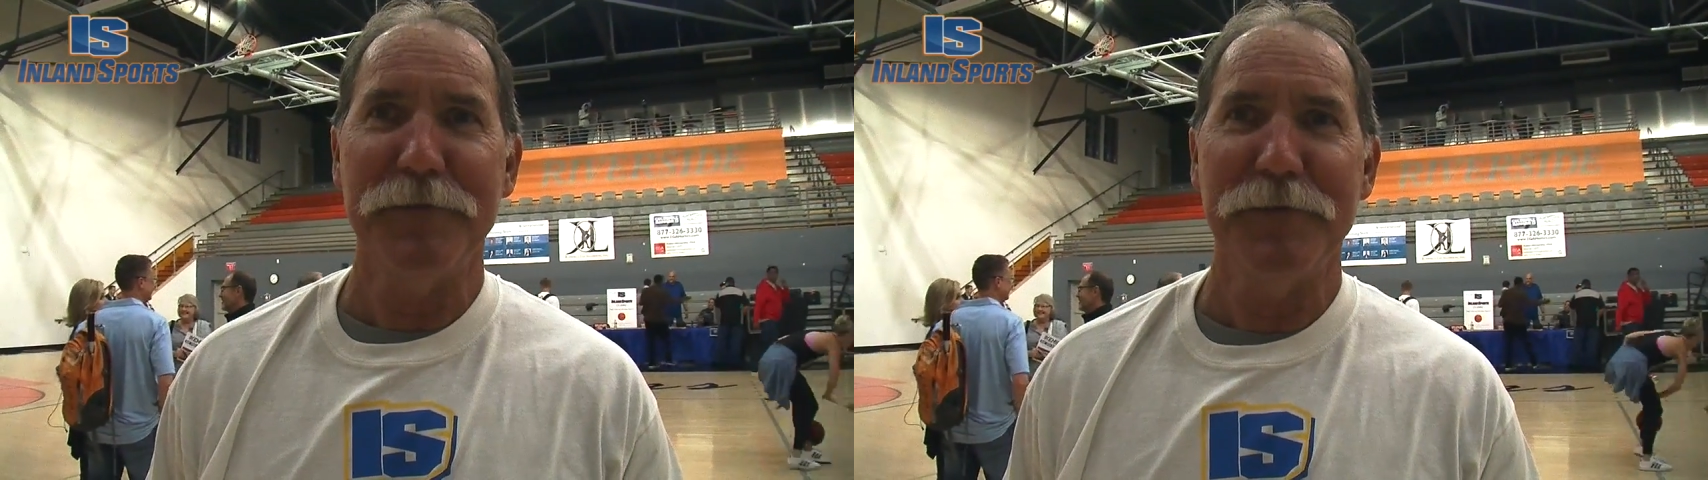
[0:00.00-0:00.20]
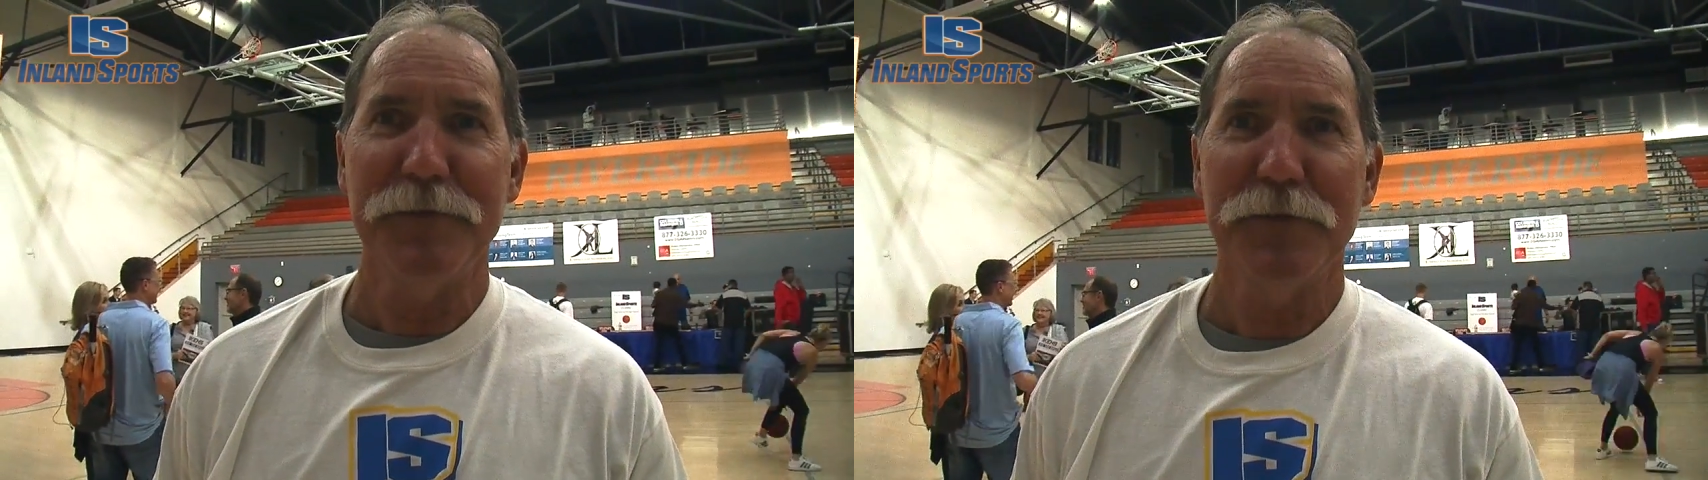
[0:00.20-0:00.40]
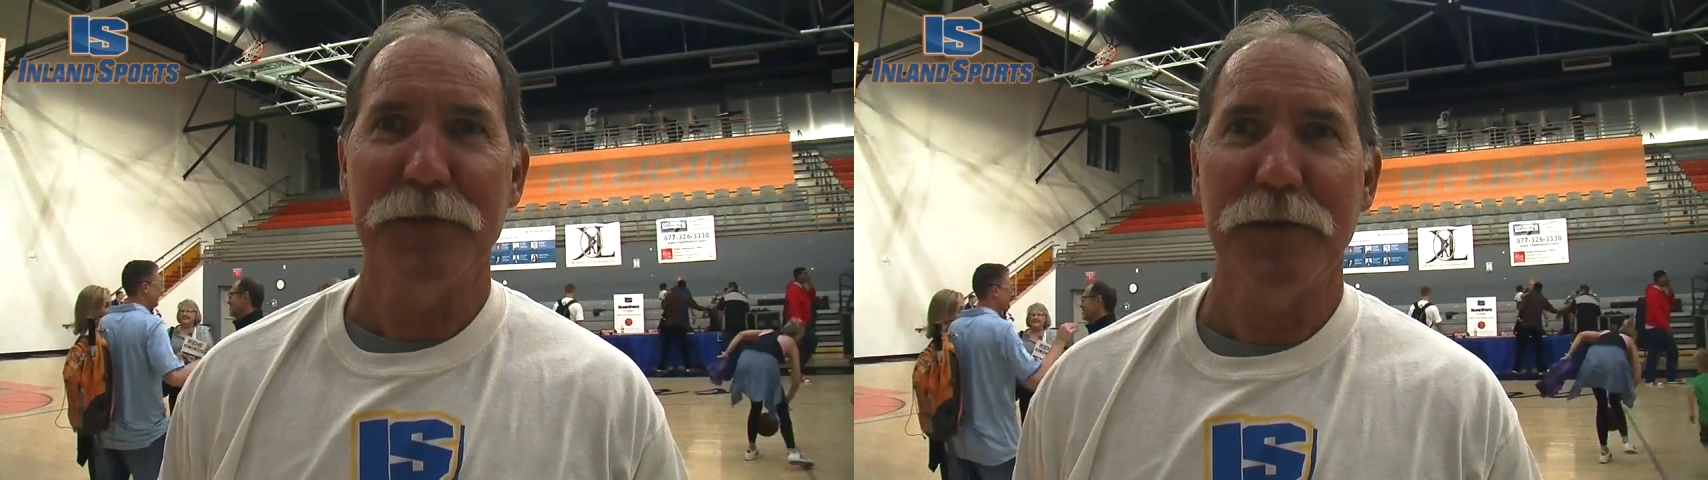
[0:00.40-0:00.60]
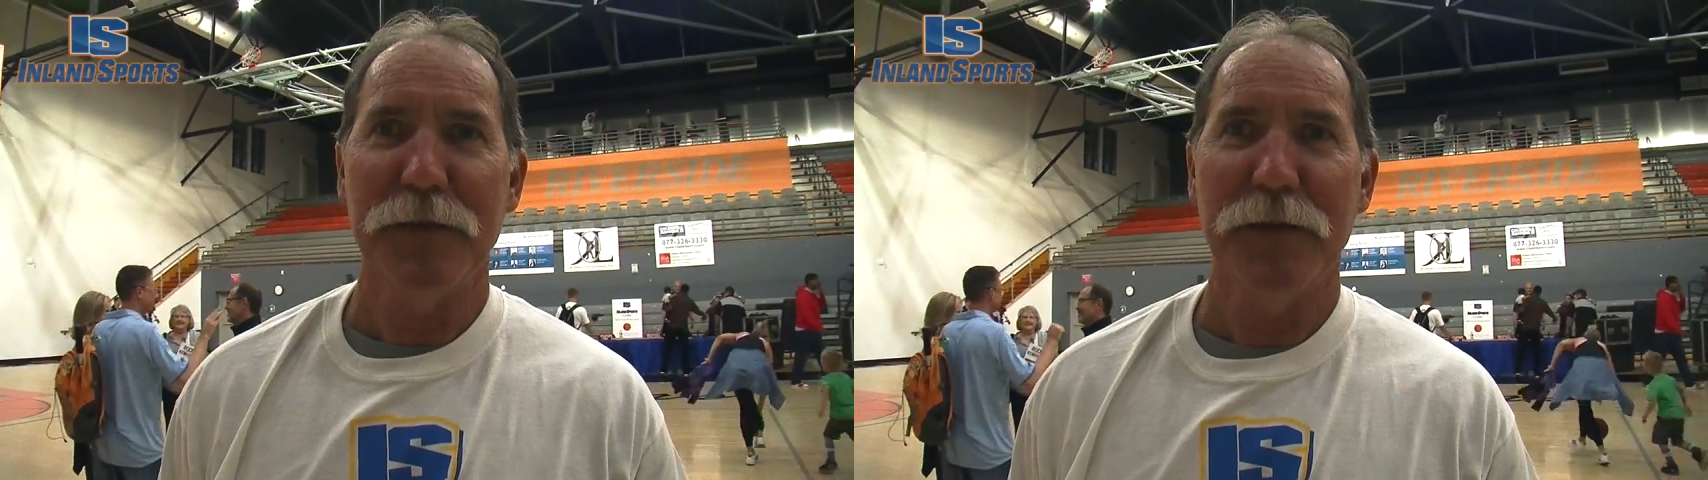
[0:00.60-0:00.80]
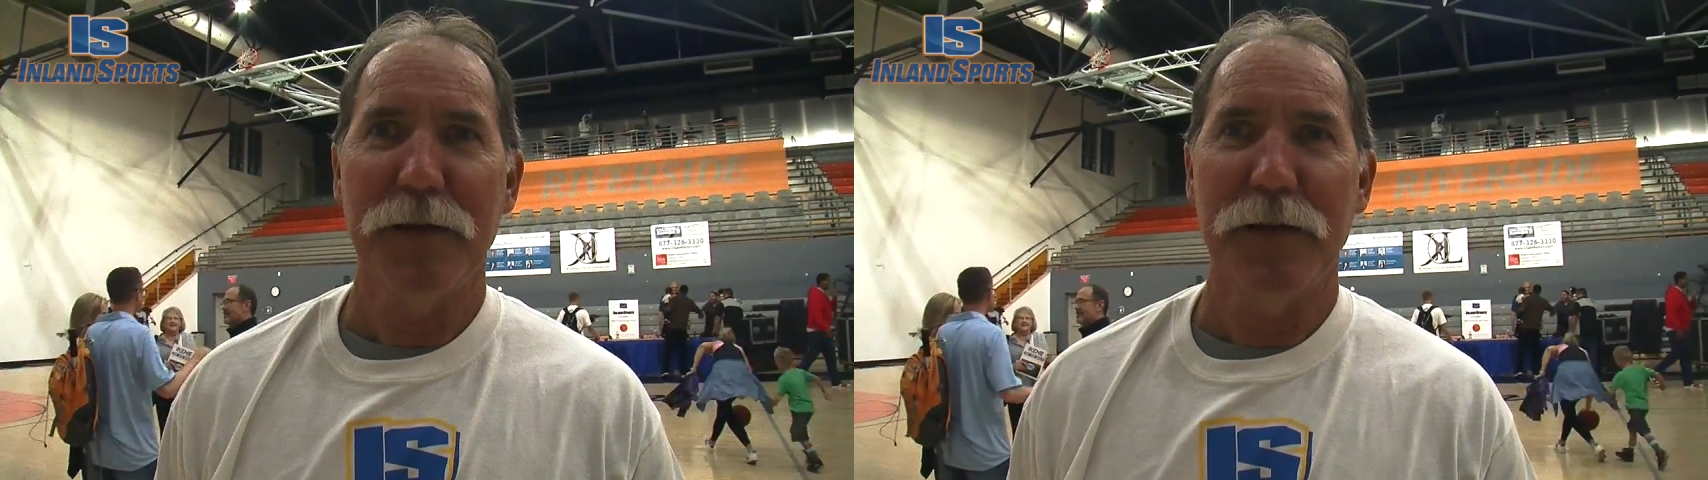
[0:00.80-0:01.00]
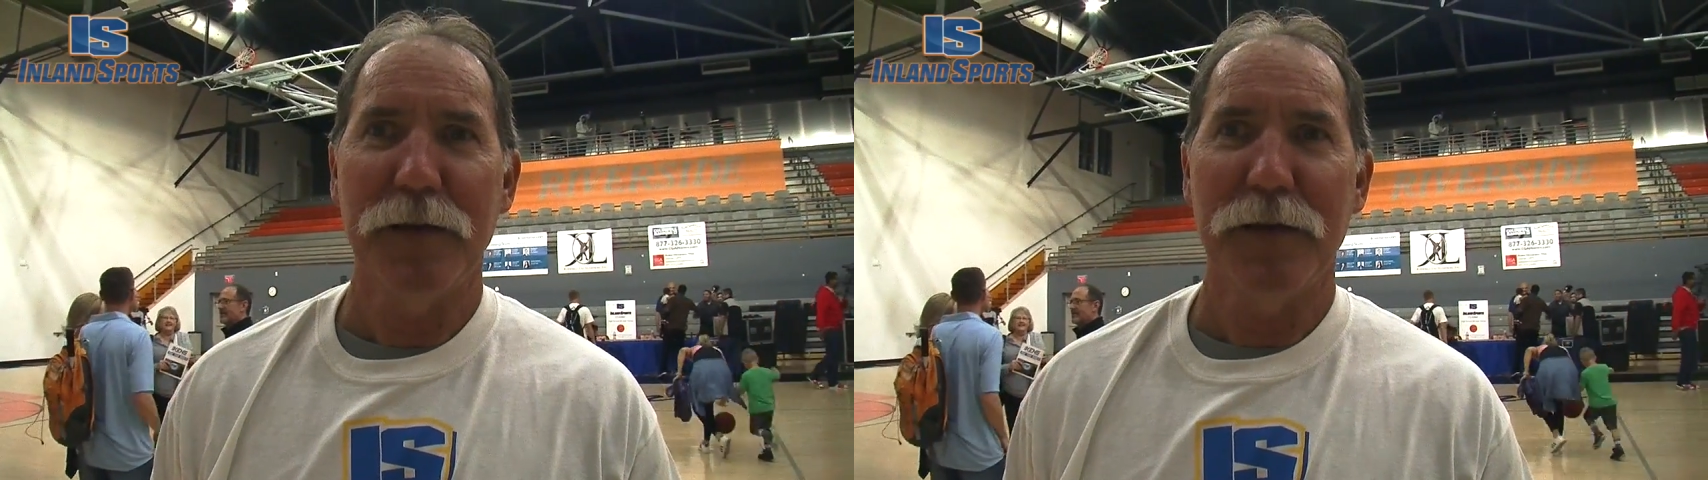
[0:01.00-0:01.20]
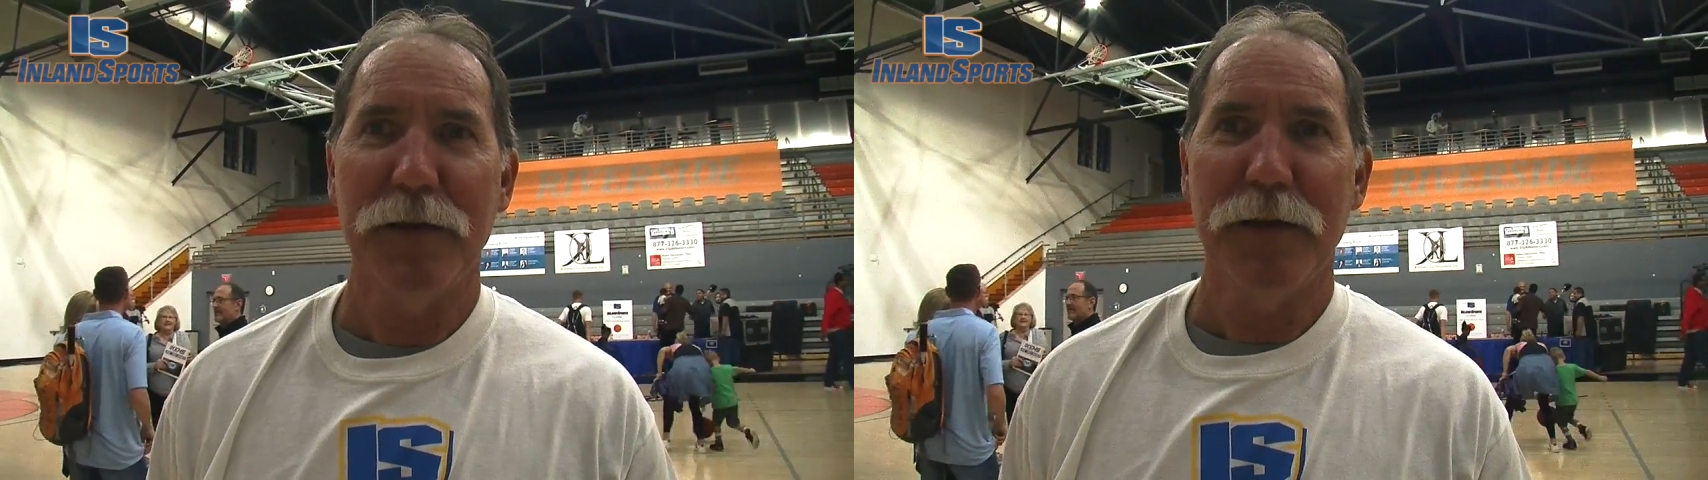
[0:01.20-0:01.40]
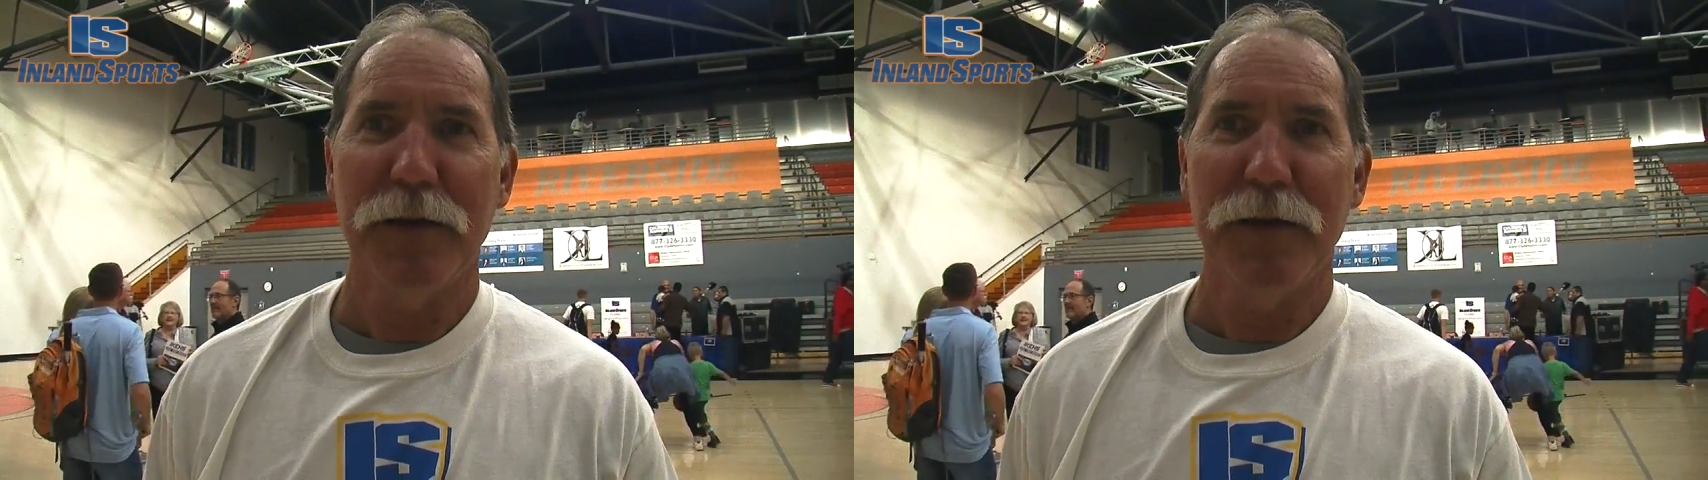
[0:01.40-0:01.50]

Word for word: can you say about the effort of your